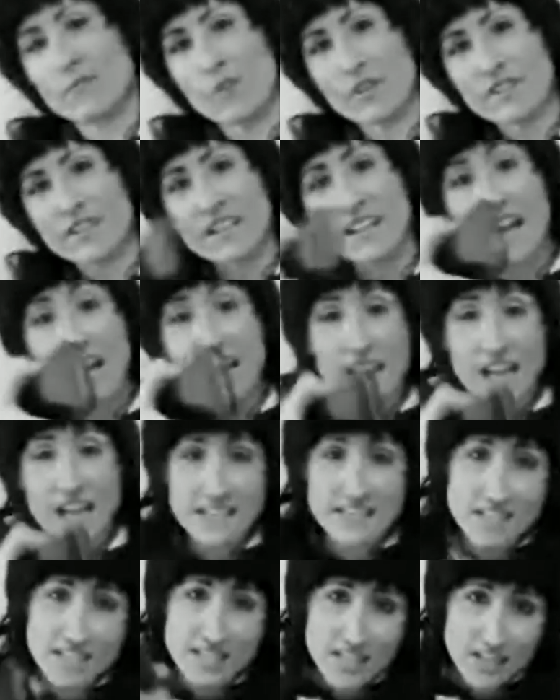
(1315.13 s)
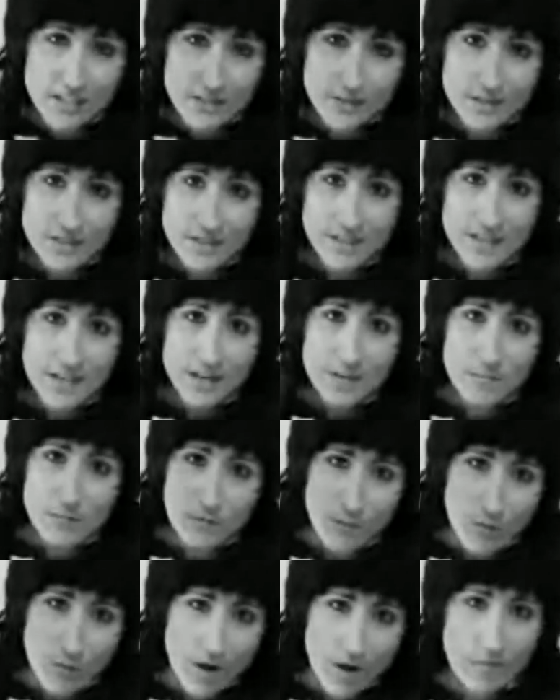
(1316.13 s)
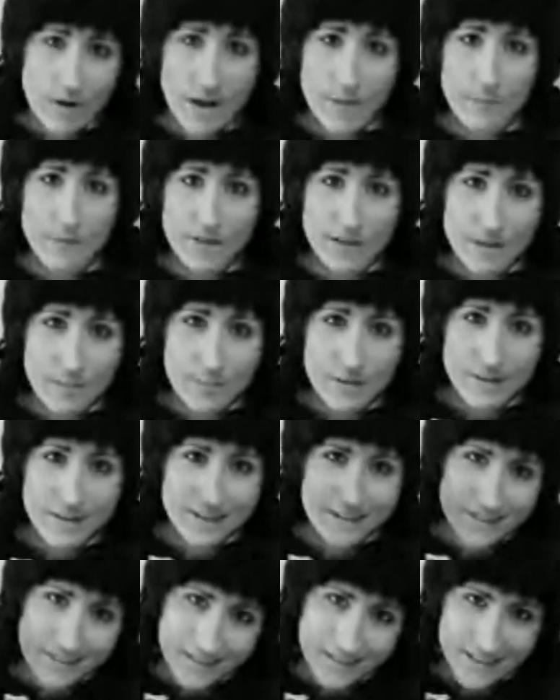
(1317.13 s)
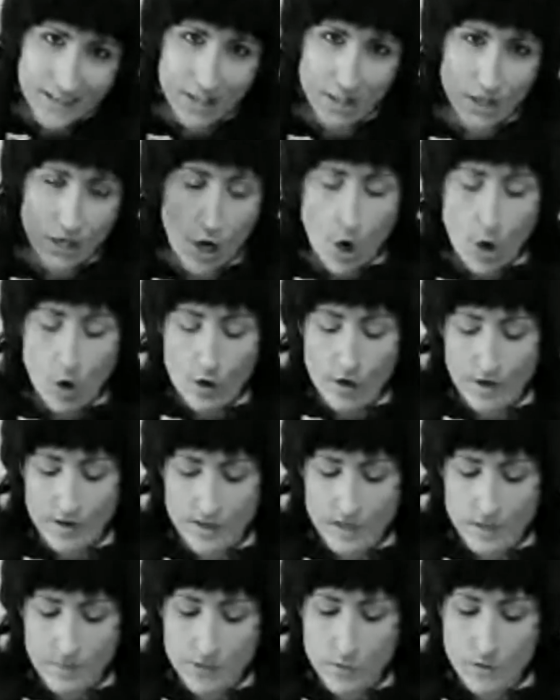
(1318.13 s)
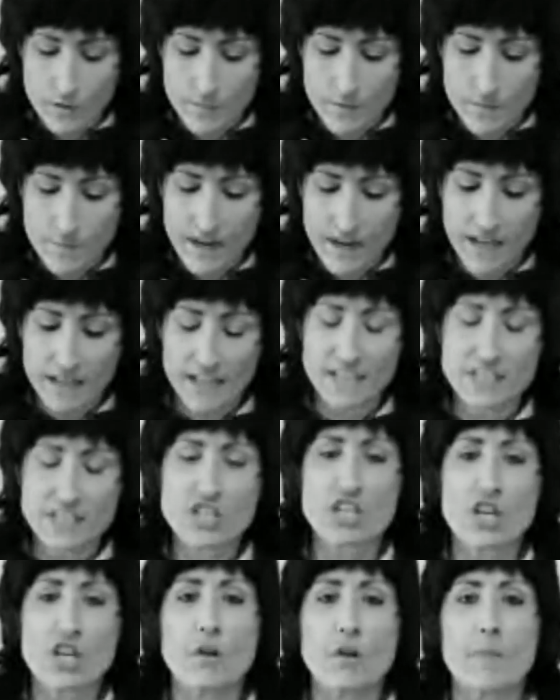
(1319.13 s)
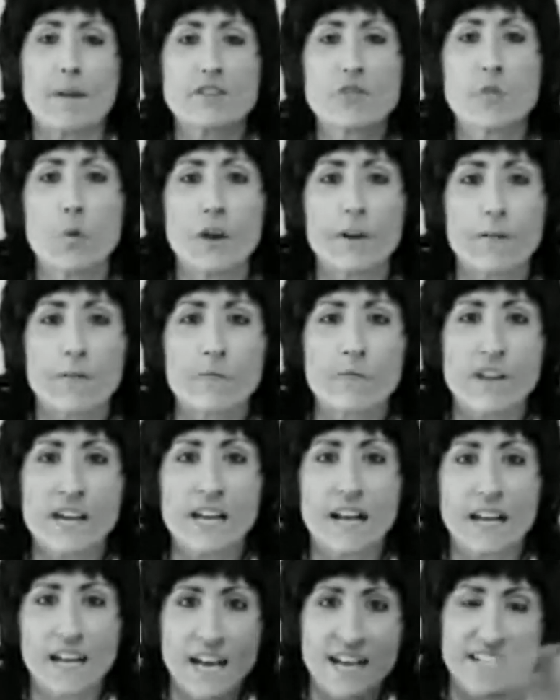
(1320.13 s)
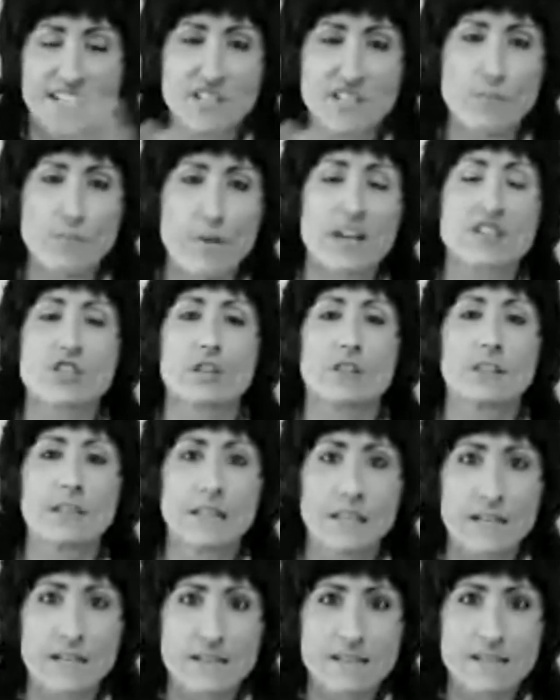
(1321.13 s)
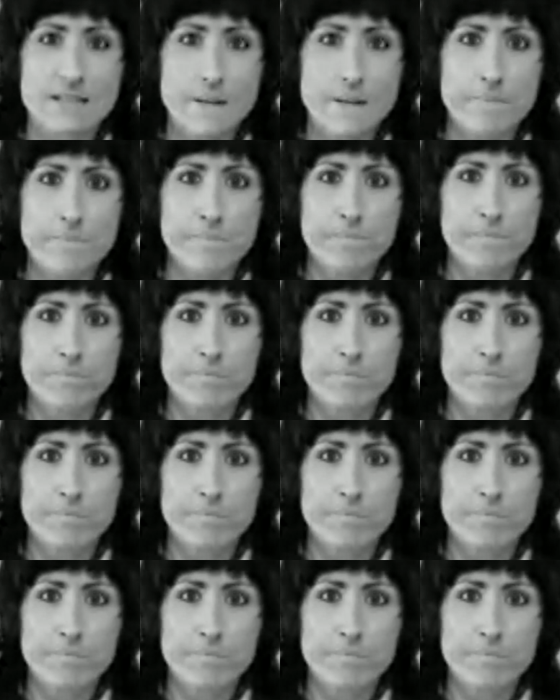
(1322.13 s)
one thing I like to do before I wrap it up here at Hard on WMMA, I like to go to my Twitter feed. I got a special list,